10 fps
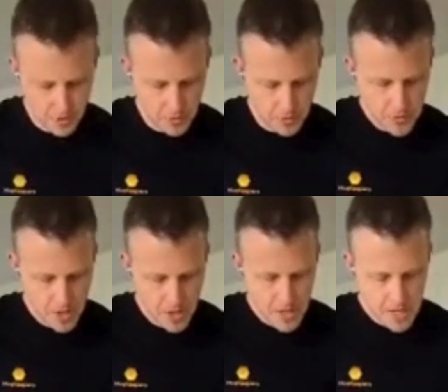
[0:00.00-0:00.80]
So
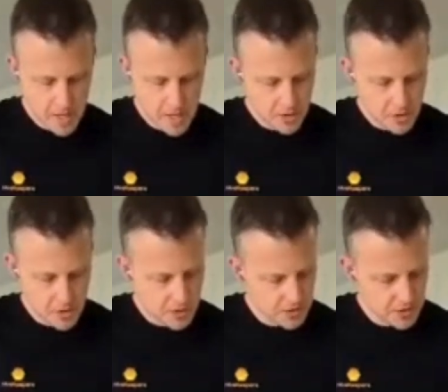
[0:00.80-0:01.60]
here
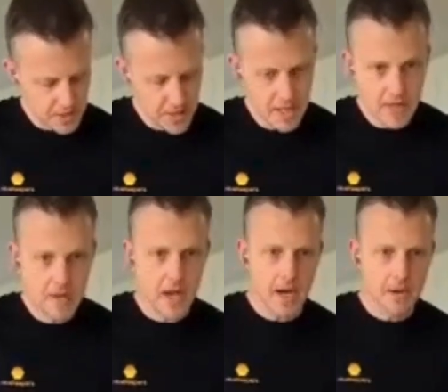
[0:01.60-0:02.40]
you can
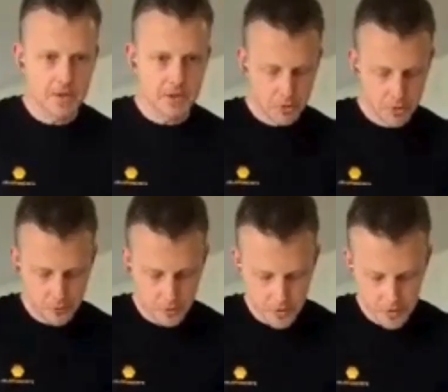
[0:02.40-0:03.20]
see some beautiful